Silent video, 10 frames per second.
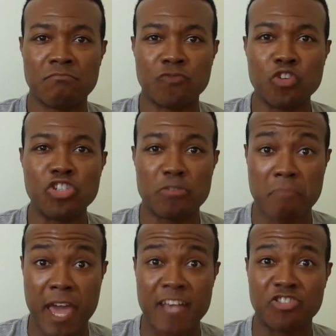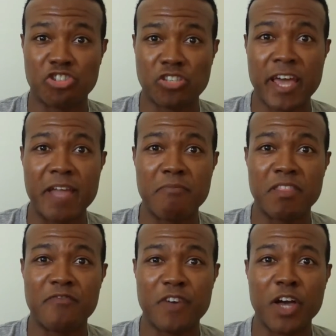Treat your mask the same
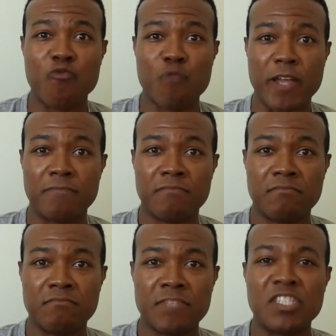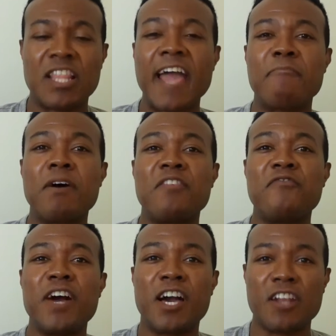motherfucking way. It's like
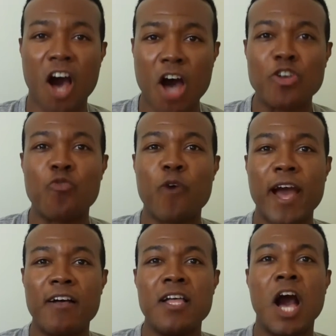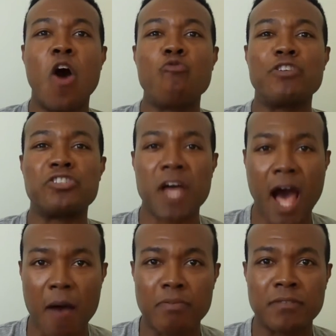motherfucking underwear on the
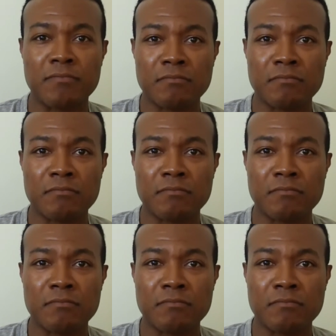top.